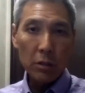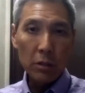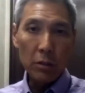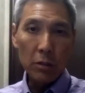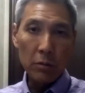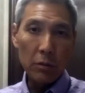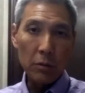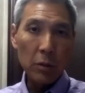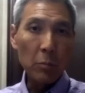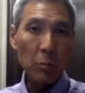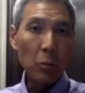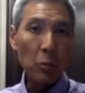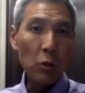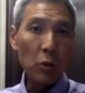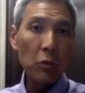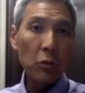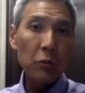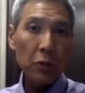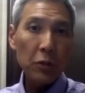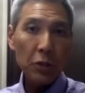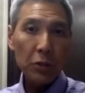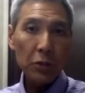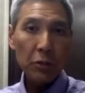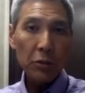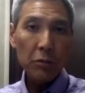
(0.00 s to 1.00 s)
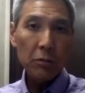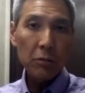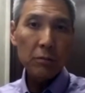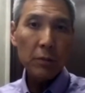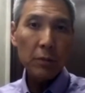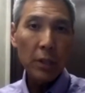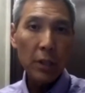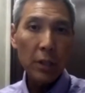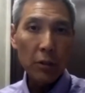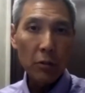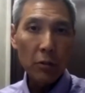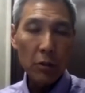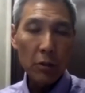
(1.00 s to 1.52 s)
move to
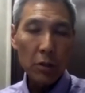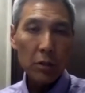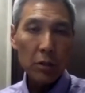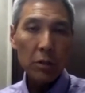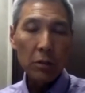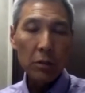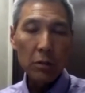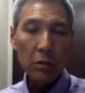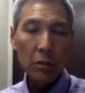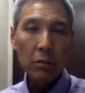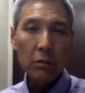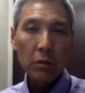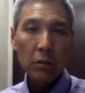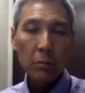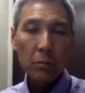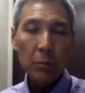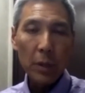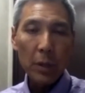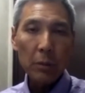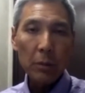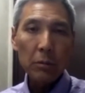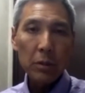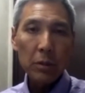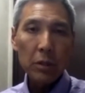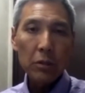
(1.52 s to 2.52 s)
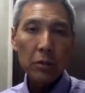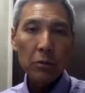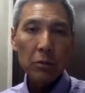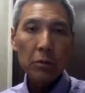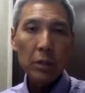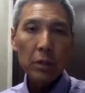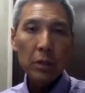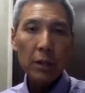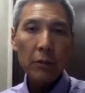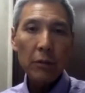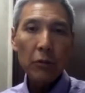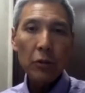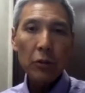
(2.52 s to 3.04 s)
in order to be able to do
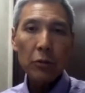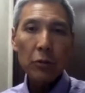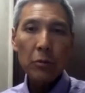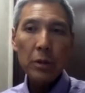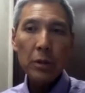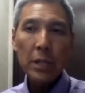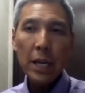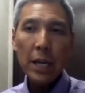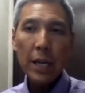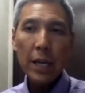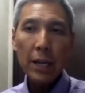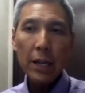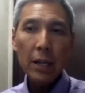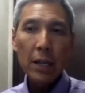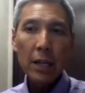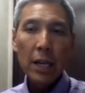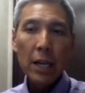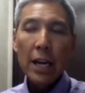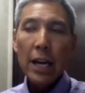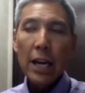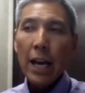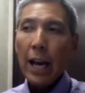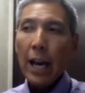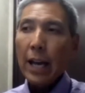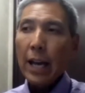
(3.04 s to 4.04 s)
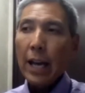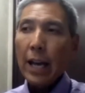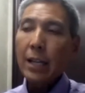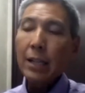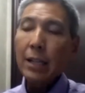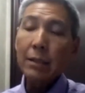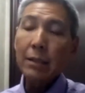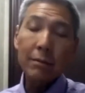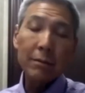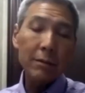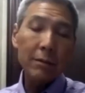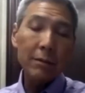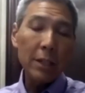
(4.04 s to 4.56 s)
level 3 data. And
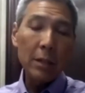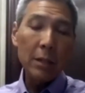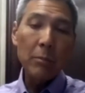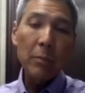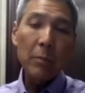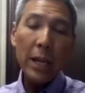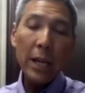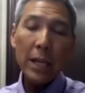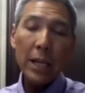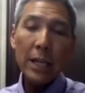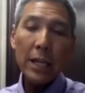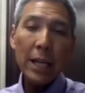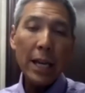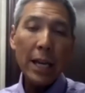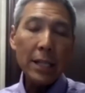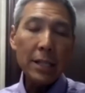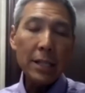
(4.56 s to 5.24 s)
in many cases,